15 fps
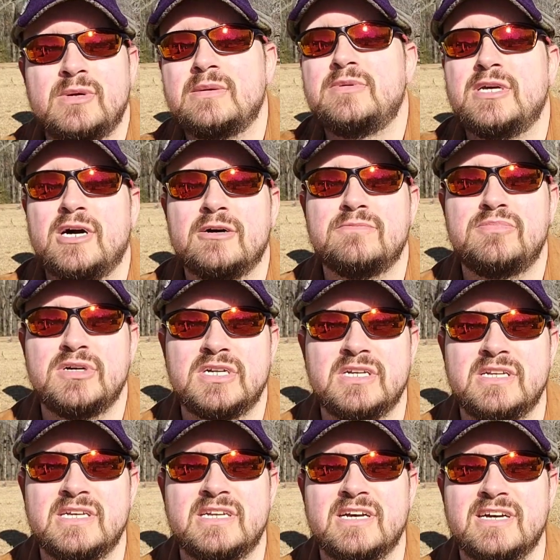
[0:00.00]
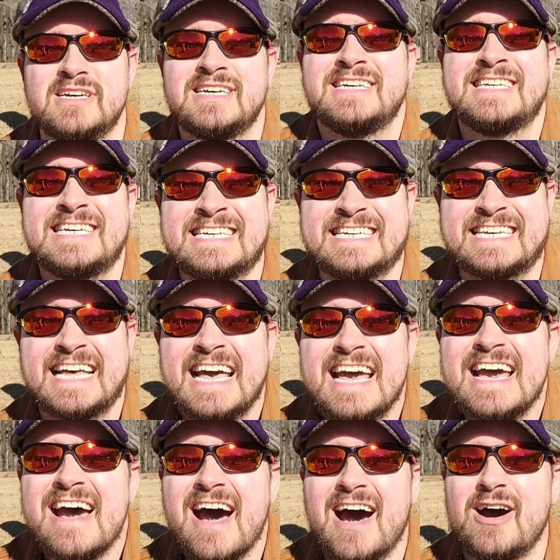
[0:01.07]
Maybe I'll put it in
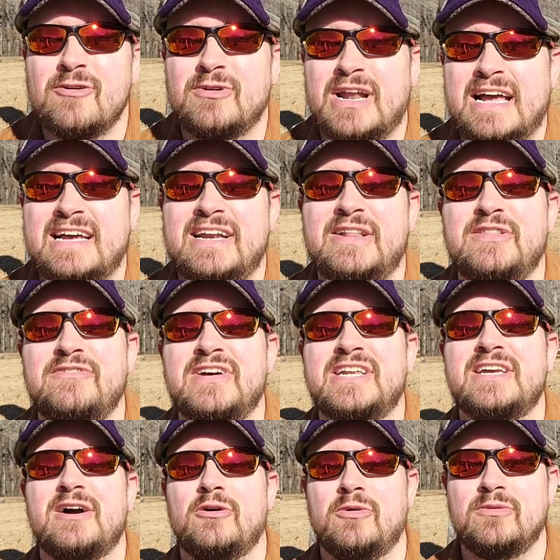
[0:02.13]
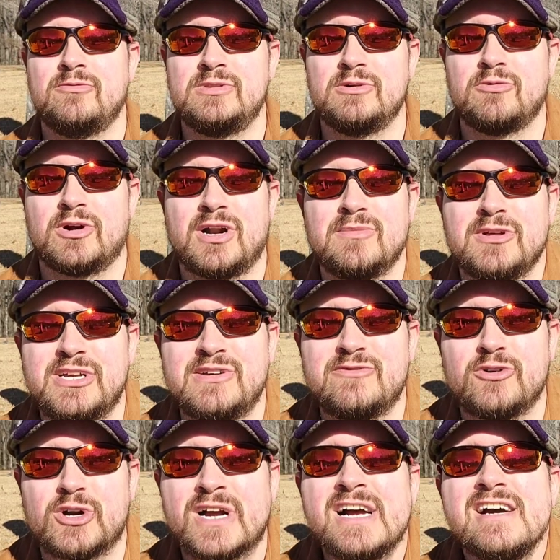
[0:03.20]
when I edit the video with the word I'm looking
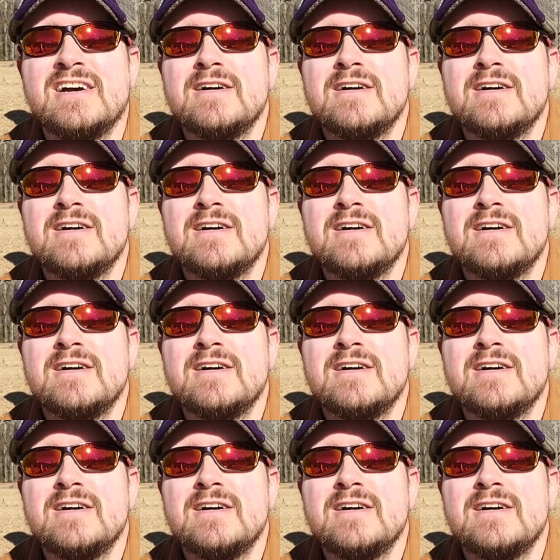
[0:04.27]
for.